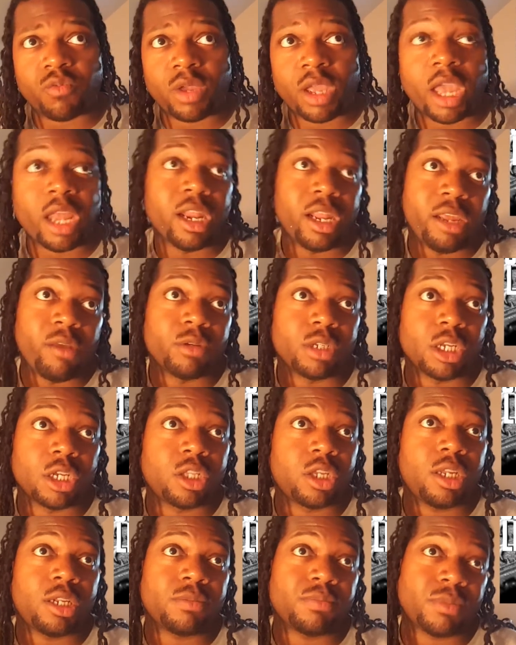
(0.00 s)
He was
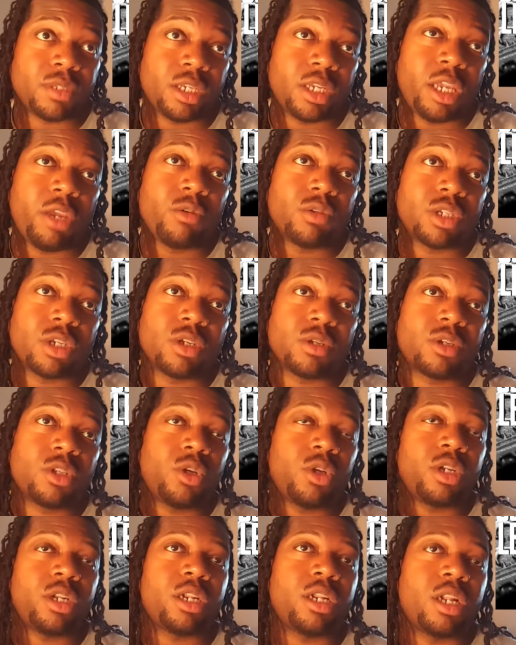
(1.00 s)

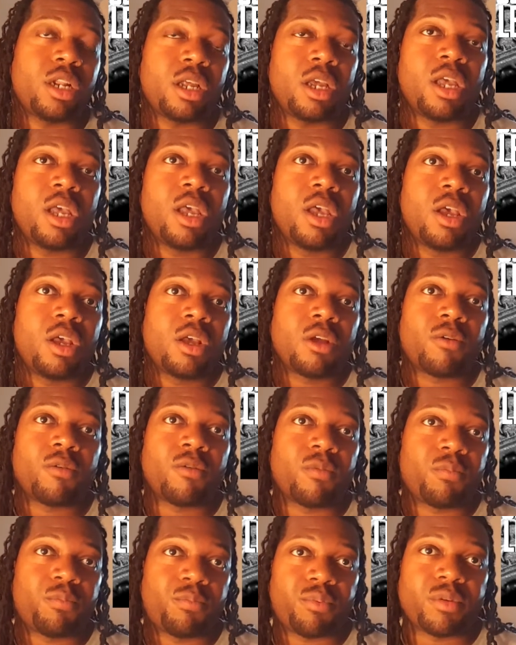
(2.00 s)
included in a
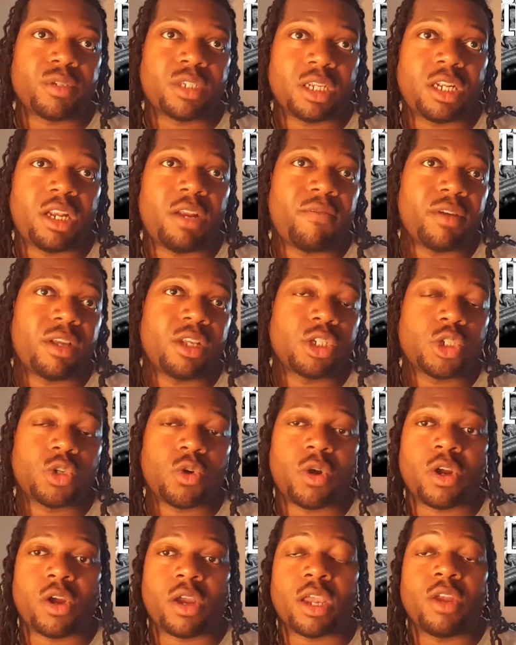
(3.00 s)
significant
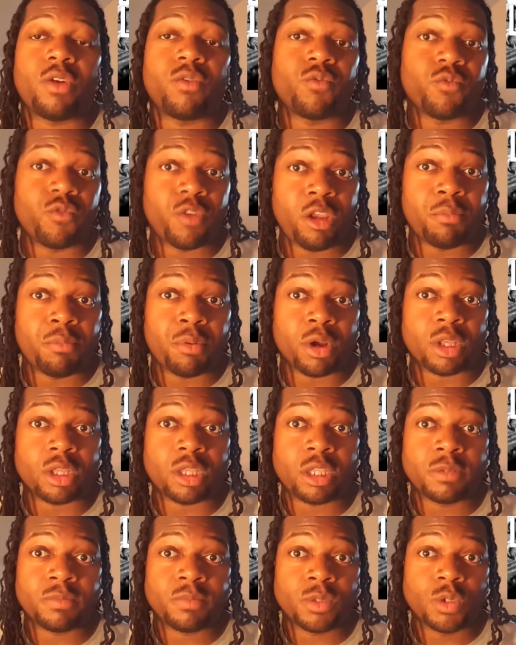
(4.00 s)
story arc in Rebirth
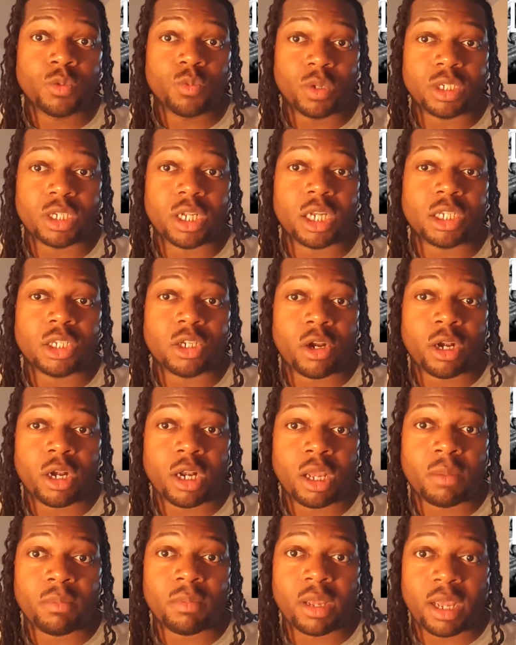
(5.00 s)
once that started
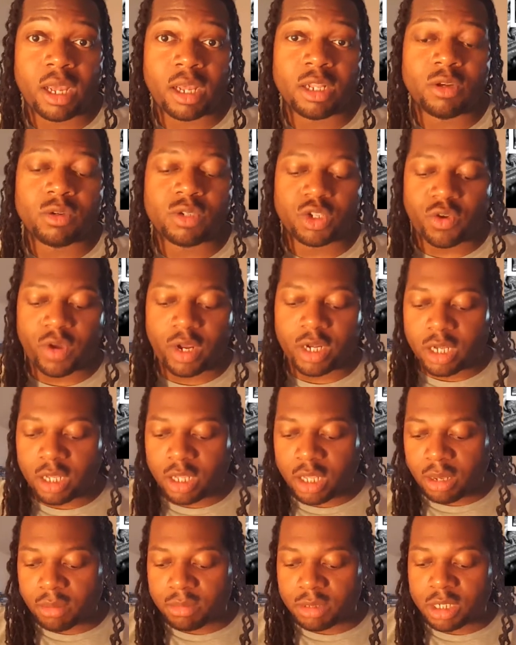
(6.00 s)
up. There was a great
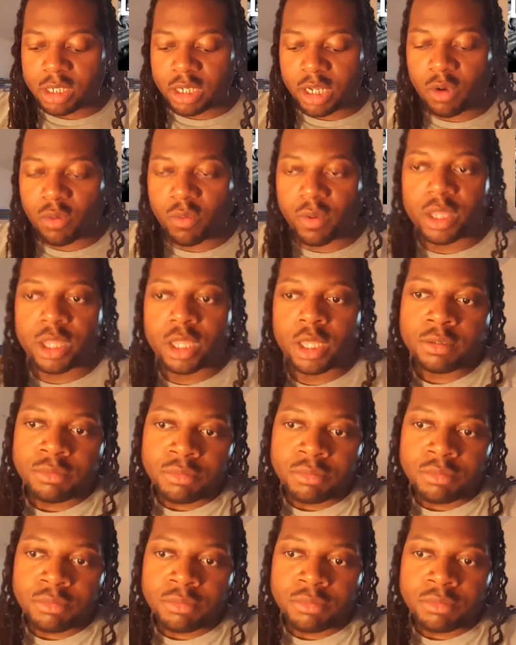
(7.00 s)
deal of him to deal with.